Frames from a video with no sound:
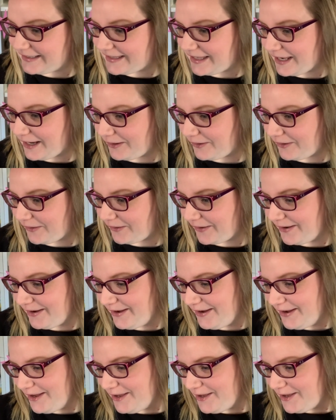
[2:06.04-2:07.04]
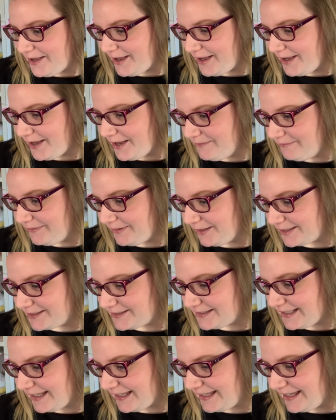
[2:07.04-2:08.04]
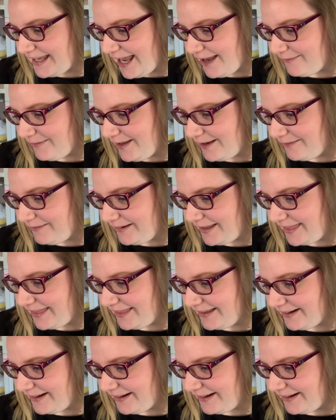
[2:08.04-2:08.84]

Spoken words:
there. Looks like gaming with